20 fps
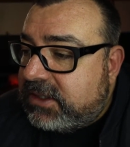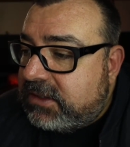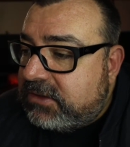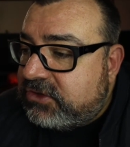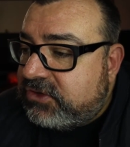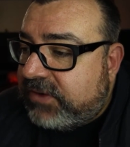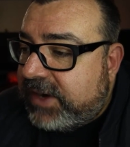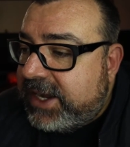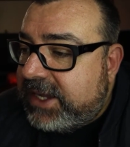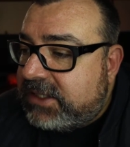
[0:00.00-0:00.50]

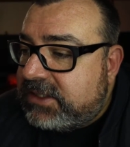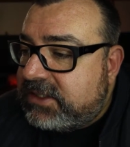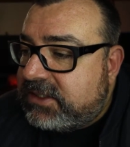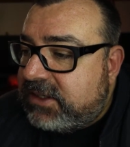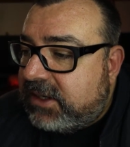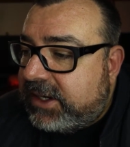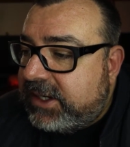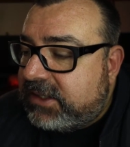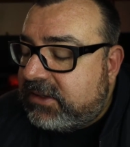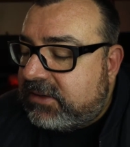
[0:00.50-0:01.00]
trans
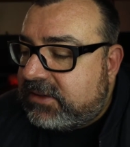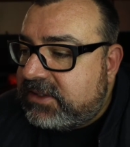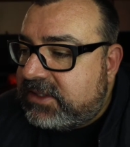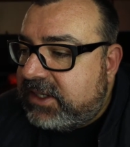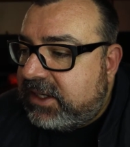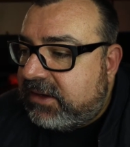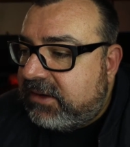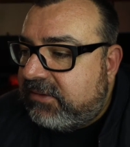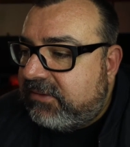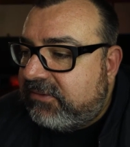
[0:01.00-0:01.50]

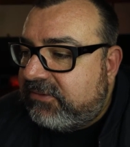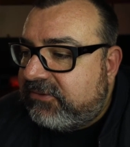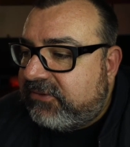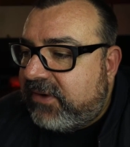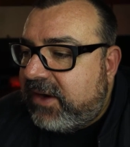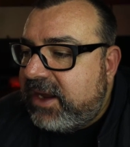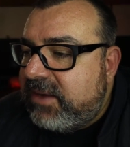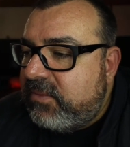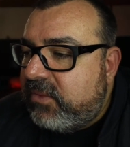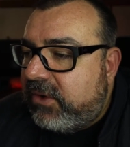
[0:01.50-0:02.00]
diagnostic
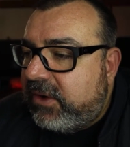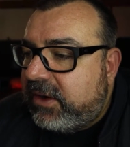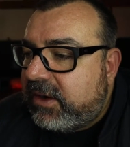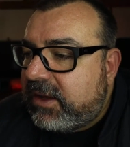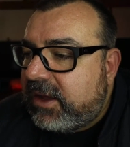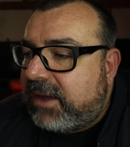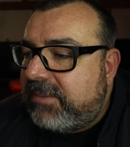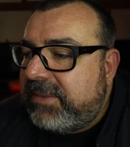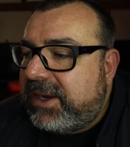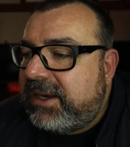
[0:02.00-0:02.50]
framework?
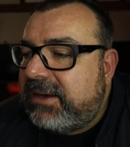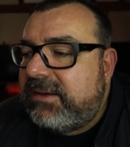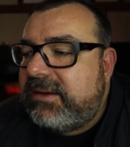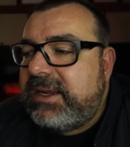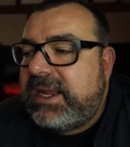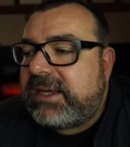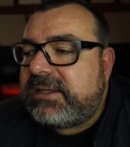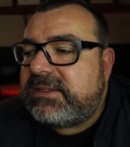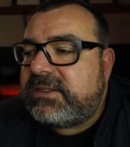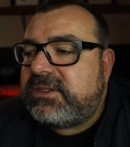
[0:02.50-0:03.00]
I mean,
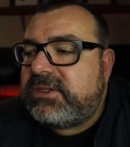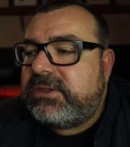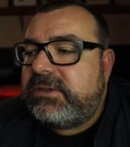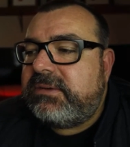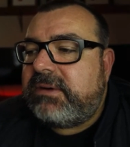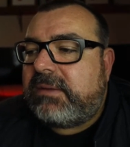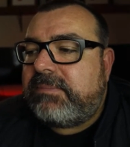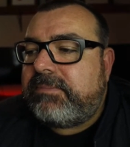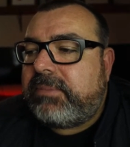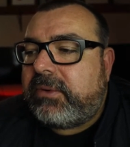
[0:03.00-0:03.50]
yes, to
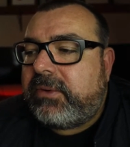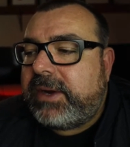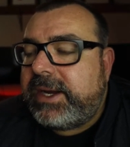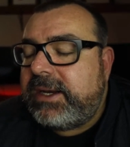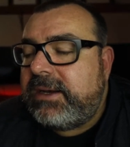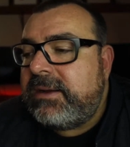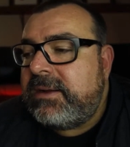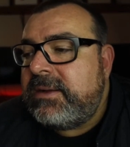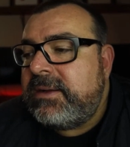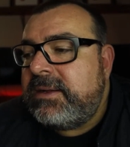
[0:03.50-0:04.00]
a point.